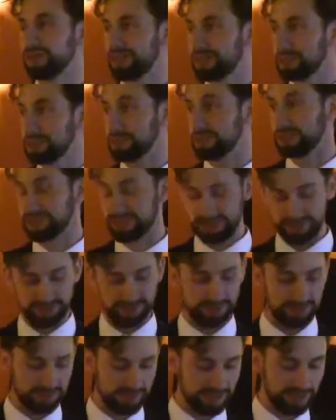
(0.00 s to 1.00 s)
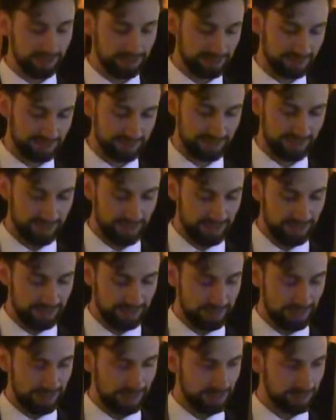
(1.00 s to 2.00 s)
interesting things,
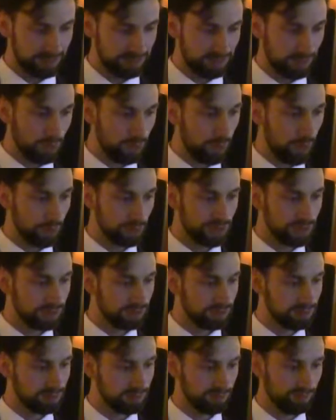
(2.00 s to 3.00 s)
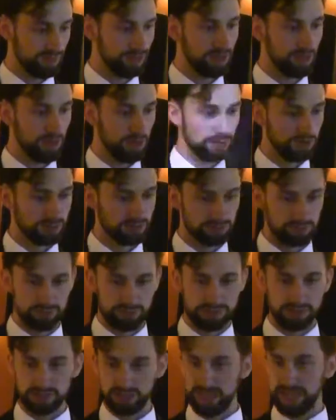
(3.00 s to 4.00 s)
like slow motion videos
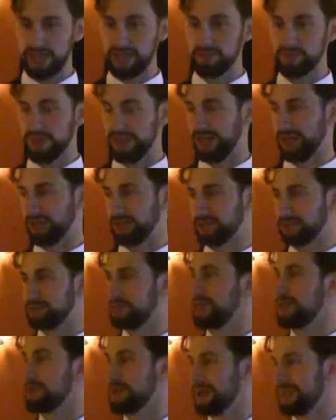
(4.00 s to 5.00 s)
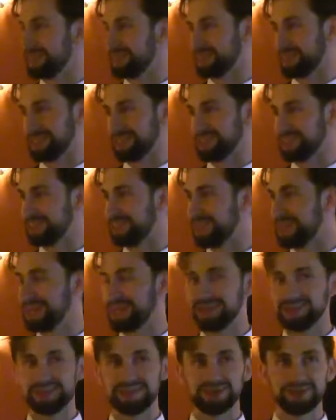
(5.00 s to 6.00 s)
or claymations.
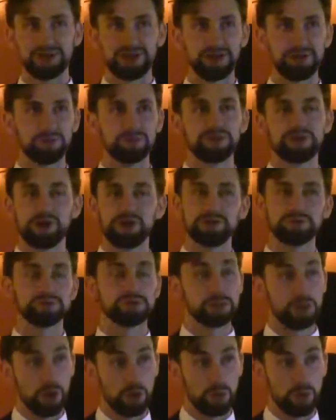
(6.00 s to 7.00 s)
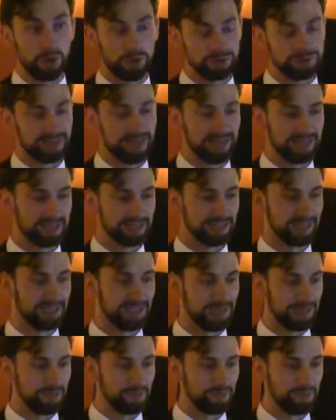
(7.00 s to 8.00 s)
We call them slow-mos, actually.
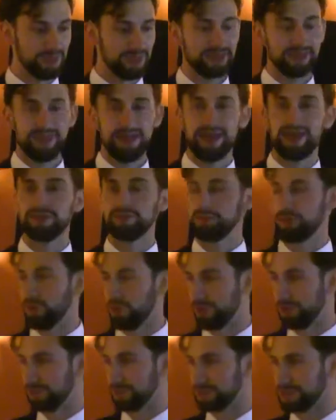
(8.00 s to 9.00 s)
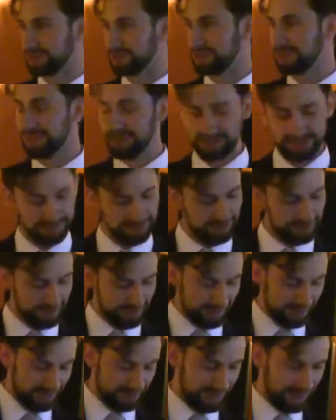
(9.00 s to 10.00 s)
Ant farms.
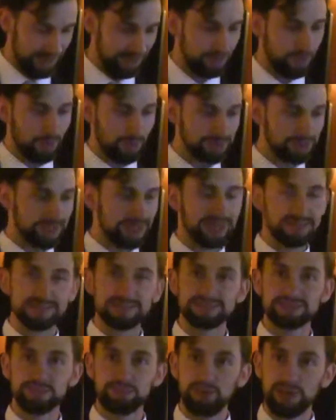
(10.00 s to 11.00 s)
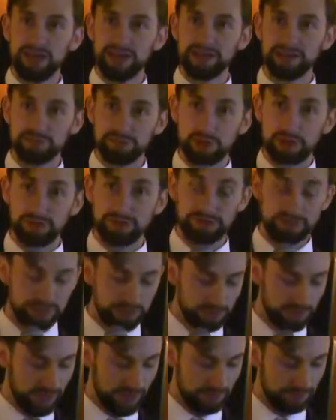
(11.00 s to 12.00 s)
And of course, an endless supply of
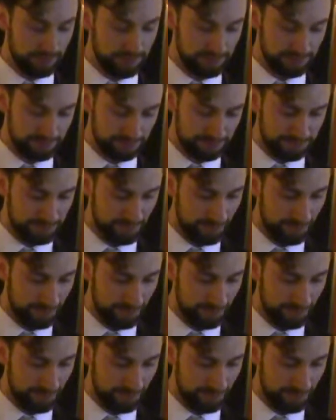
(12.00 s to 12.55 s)
video games,